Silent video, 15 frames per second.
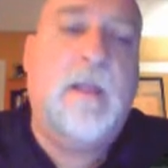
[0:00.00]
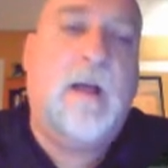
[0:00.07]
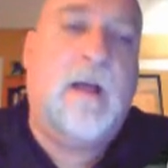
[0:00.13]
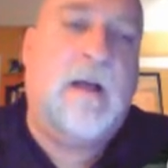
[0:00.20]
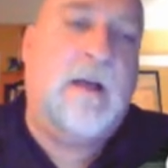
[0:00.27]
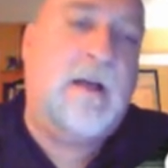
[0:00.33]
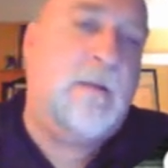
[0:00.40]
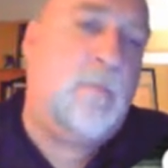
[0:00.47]

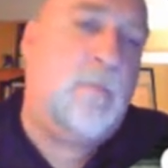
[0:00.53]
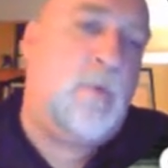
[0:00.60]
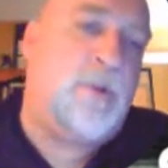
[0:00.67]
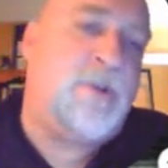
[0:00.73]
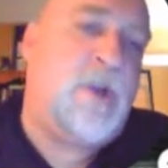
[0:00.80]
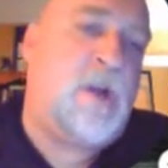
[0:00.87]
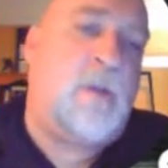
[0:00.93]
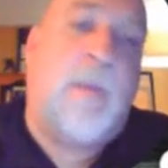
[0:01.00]
We'll
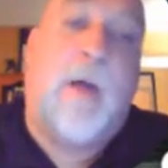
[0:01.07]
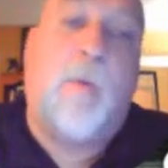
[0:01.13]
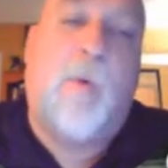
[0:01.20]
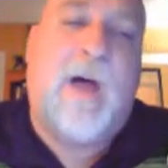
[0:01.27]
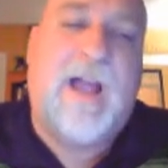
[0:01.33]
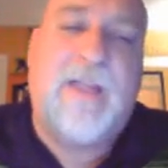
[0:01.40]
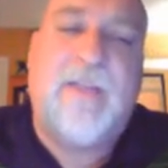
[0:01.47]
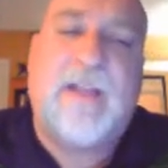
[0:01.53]
talk about
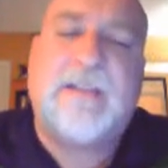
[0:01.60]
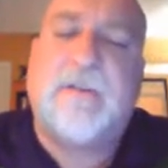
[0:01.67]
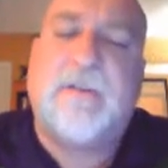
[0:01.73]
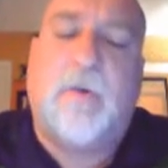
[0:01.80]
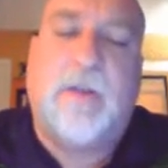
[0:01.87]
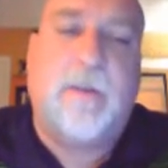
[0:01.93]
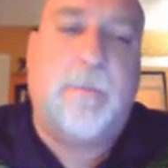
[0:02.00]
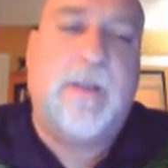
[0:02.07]
why that's
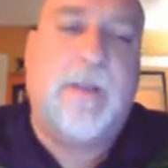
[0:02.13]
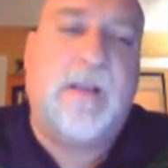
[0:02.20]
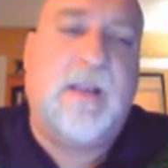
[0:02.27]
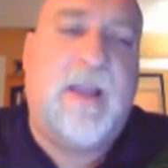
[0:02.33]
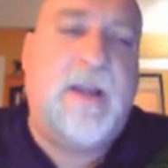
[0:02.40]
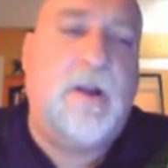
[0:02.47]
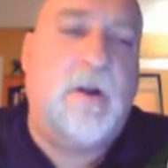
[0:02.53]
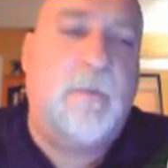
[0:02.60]
so a little bit
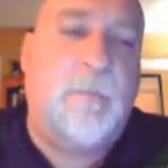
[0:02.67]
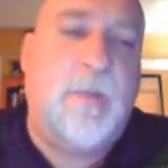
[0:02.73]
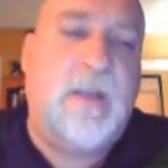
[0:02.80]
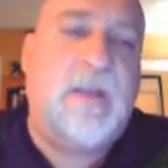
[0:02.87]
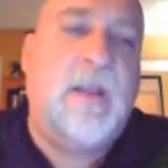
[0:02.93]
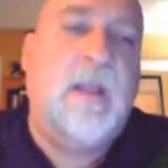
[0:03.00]
later, but